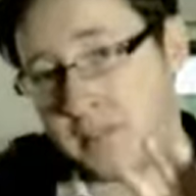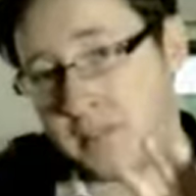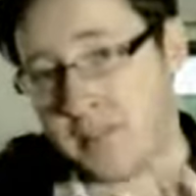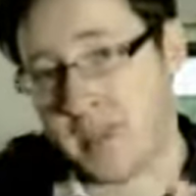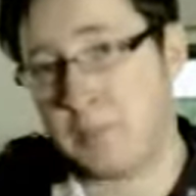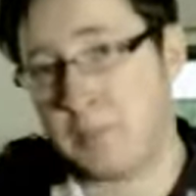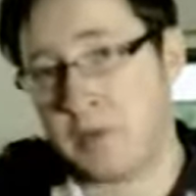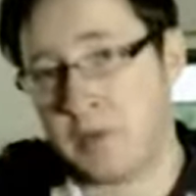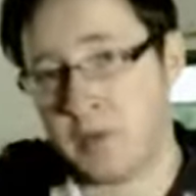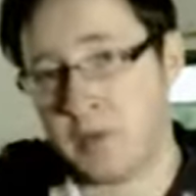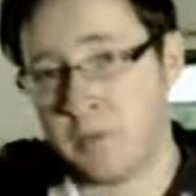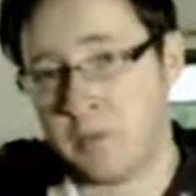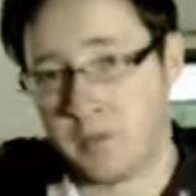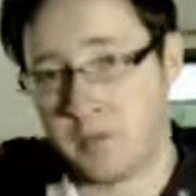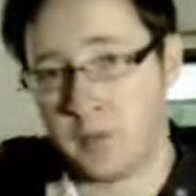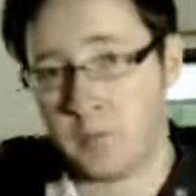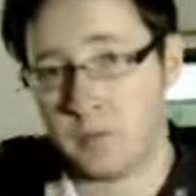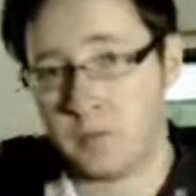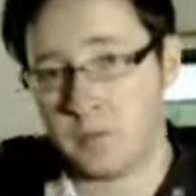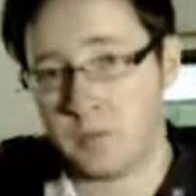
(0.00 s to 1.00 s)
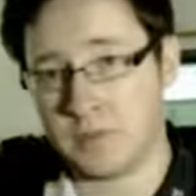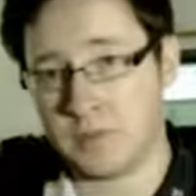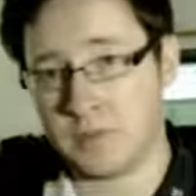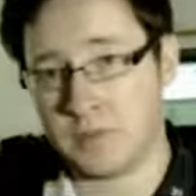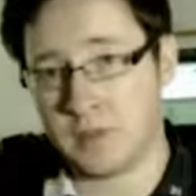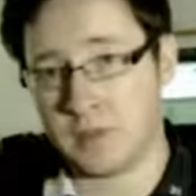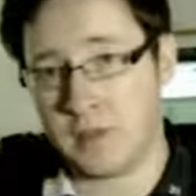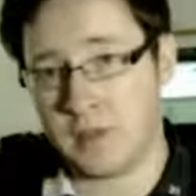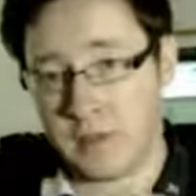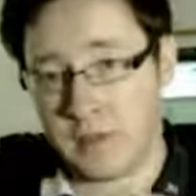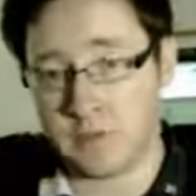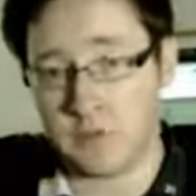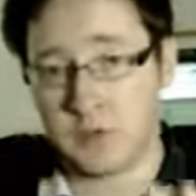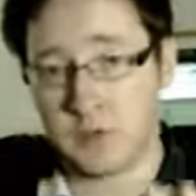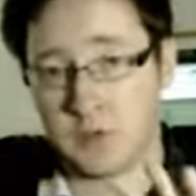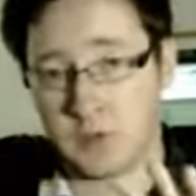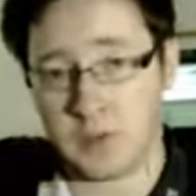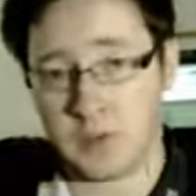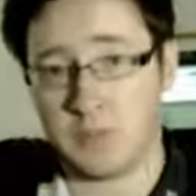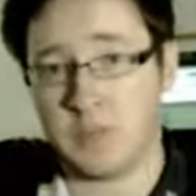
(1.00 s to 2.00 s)
contemporary films, if
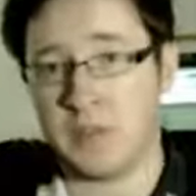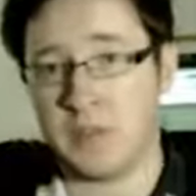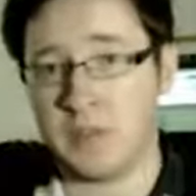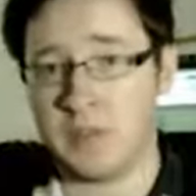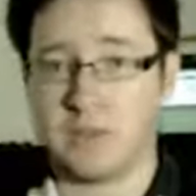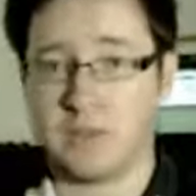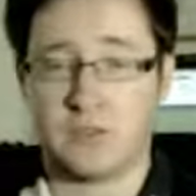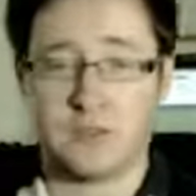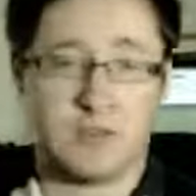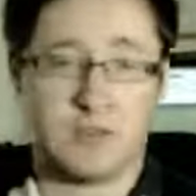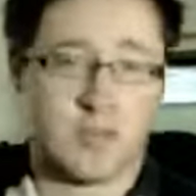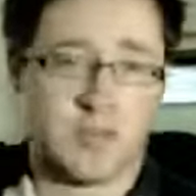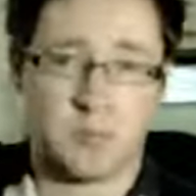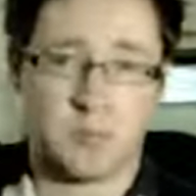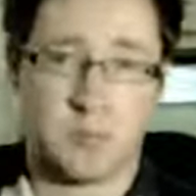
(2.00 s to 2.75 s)
that's what you're completely into,